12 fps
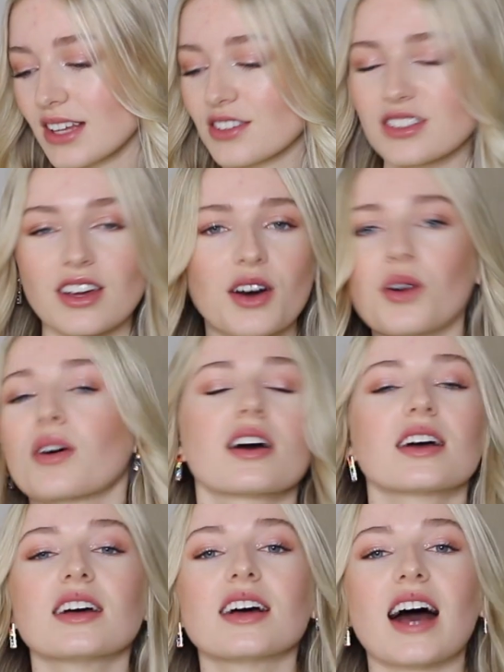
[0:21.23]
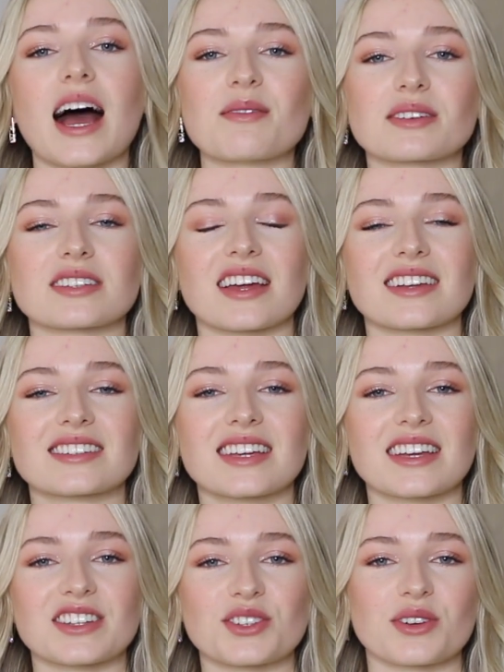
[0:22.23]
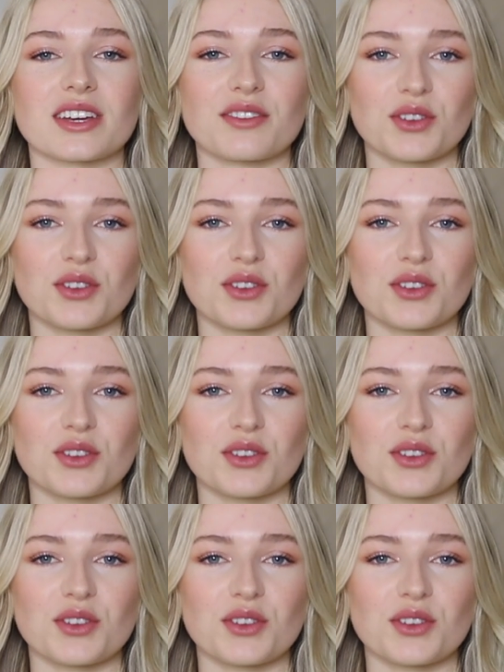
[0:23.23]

So I'm excited to get into it.